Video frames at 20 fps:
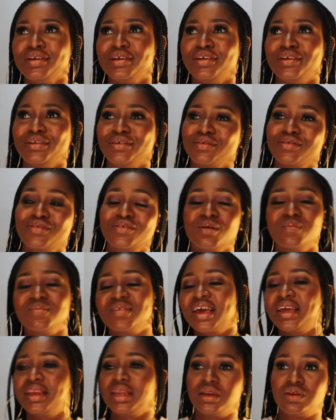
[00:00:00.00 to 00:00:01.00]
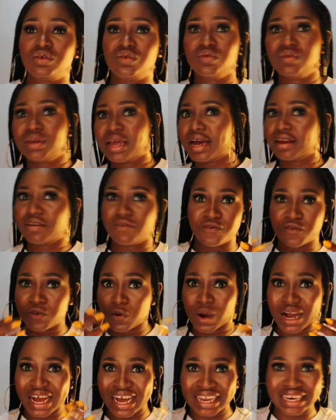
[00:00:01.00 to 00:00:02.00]
you know, sometimes they do that
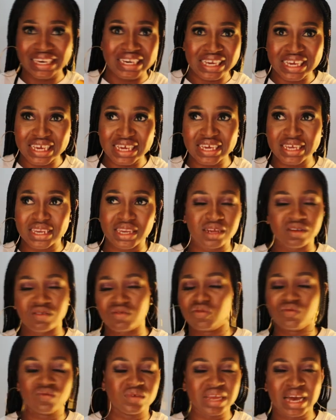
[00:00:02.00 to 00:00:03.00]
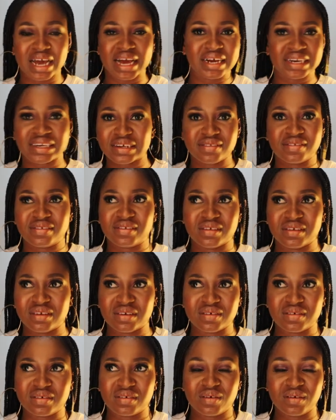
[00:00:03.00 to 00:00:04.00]
vocally, they do that, you
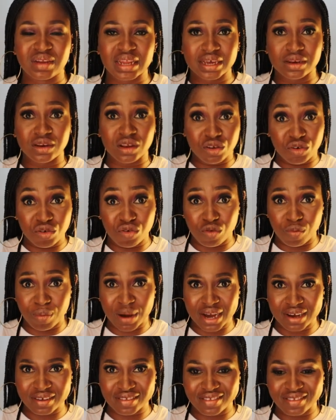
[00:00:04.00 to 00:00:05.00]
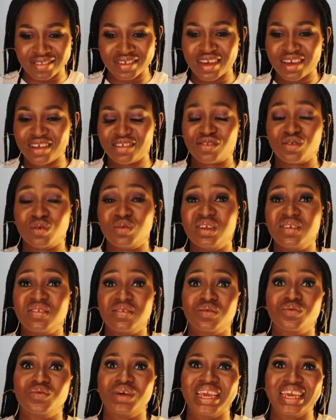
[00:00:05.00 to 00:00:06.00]
know, unlike the Yorubas. So
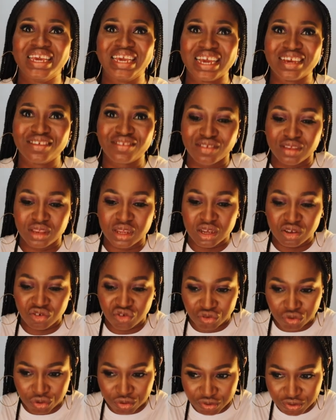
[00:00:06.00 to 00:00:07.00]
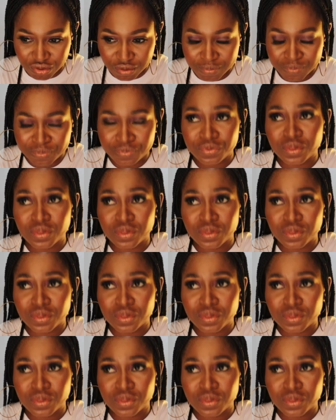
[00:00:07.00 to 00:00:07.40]
this is where it gets dangerous.